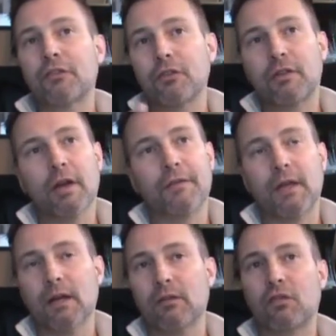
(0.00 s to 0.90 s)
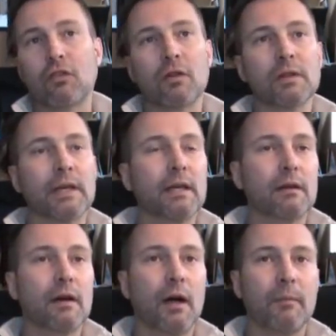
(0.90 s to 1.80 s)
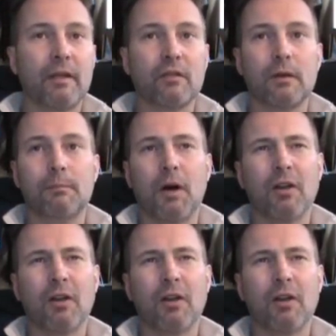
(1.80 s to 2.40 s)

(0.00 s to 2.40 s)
The certificate, certainly, that's a